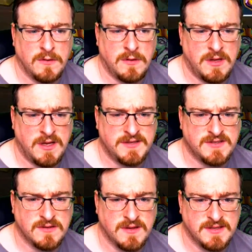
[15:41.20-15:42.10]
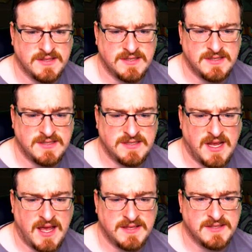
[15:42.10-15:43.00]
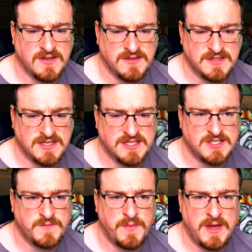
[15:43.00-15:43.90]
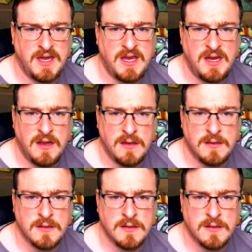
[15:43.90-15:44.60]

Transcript: Let's look at the stats. So it's just speed.